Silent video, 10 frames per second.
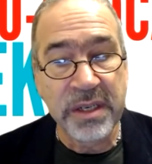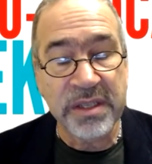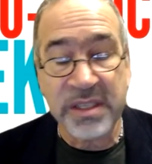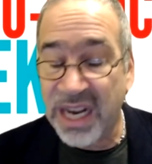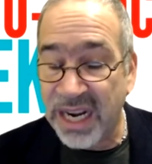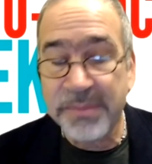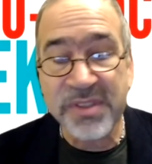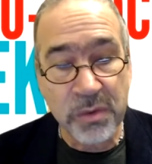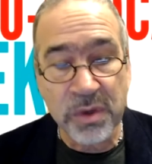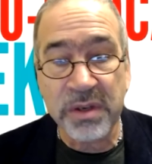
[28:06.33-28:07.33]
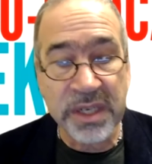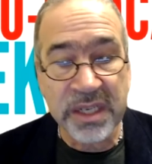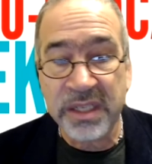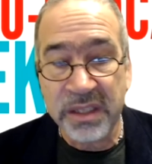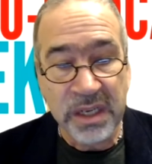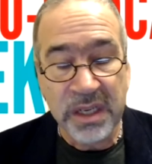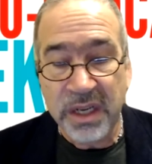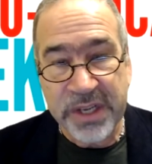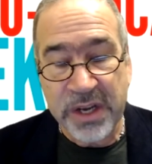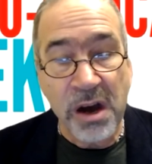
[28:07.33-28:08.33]
The times that we're in
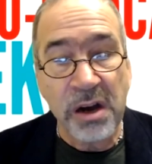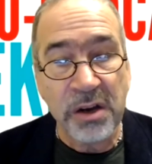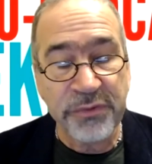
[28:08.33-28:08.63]
call